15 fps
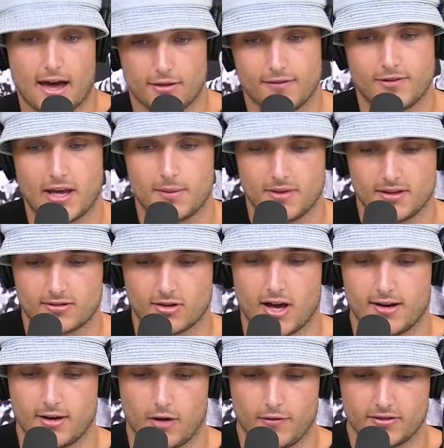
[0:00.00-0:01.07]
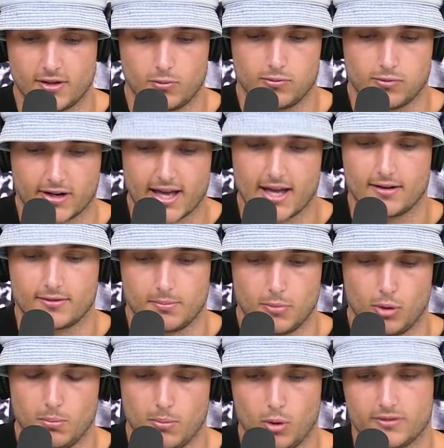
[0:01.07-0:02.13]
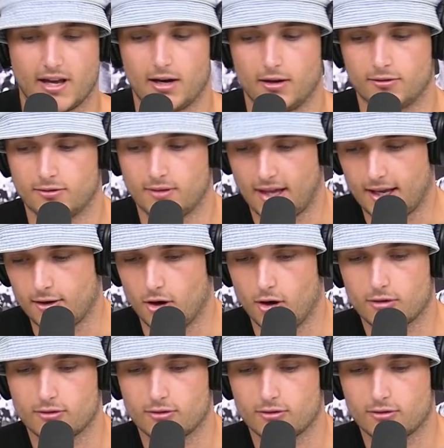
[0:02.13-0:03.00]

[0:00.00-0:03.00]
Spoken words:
they've named their side, obviously, regardless, more Talo's head knock,